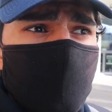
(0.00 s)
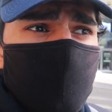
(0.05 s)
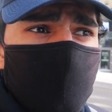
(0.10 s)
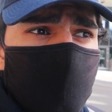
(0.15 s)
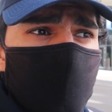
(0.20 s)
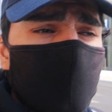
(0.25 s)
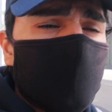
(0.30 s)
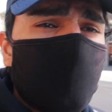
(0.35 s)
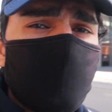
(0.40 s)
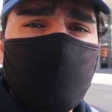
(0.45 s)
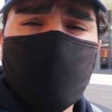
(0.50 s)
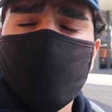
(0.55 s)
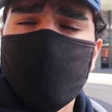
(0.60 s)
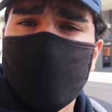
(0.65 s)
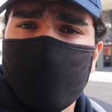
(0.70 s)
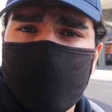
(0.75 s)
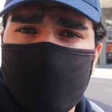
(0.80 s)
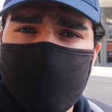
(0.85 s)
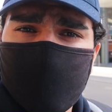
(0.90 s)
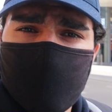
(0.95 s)
is around
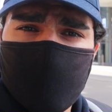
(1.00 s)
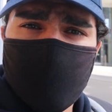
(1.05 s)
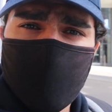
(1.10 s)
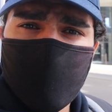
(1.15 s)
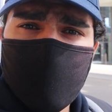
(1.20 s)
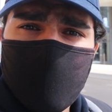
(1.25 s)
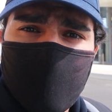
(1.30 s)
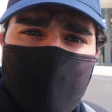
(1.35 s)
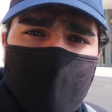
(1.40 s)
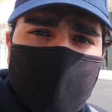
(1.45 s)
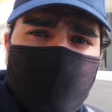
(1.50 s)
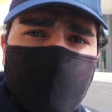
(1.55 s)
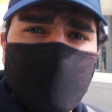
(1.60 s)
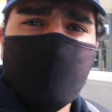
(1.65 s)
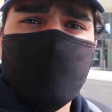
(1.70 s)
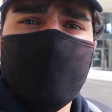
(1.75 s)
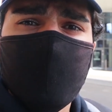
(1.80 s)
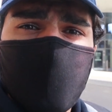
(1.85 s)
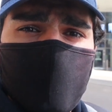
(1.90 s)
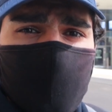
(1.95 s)
1 degree, but
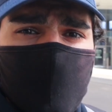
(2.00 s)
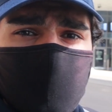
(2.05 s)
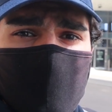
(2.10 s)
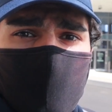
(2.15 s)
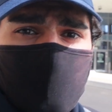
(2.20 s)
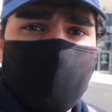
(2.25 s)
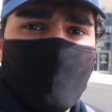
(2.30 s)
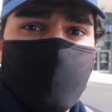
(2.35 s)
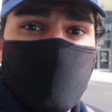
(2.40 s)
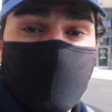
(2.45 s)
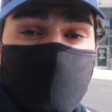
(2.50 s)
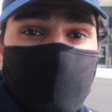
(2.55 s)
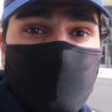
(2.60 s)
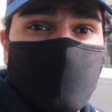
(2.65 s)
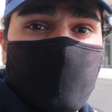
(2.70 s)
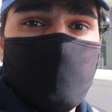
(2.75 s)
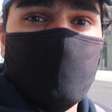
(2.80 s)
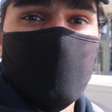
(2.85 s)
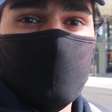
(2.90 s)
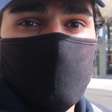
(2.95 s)
it feels like
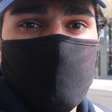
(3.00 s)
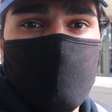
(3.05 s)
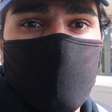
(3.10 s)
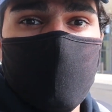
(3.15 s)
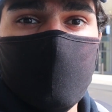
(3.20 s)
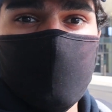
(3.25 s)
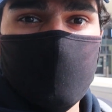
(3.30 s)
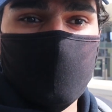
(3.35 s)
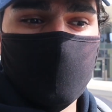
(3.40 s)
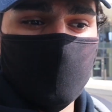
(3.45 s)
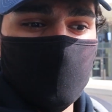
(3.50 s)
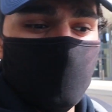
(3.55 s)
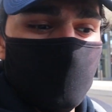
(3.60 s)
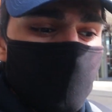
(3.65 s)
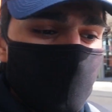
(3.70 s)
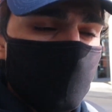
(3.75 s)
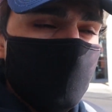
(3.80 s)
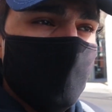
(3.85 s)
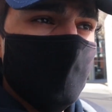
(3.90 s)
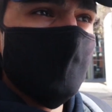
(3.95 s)
-1 or -2.
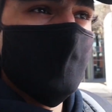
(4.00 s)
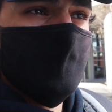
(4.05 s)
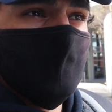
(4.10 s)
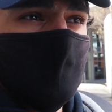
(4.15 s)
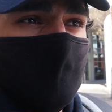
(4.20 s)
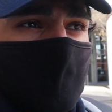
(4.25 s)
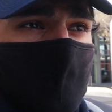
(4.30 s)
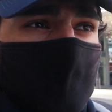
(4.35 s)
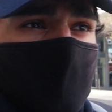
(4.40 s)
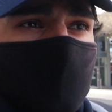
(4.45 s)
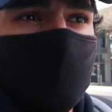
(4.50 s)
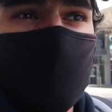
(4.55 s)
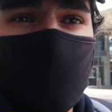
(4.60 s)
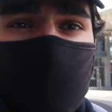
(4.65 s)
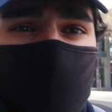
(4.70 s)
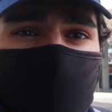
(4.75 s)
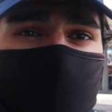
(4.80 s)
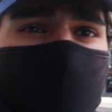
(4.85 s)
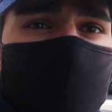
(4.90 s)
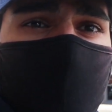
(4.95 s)

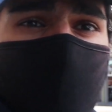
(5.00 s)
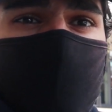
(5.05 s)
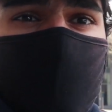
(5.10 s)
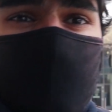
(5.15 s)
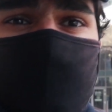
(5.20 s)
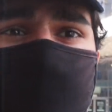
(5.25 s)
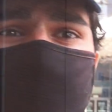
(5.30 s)
Insane.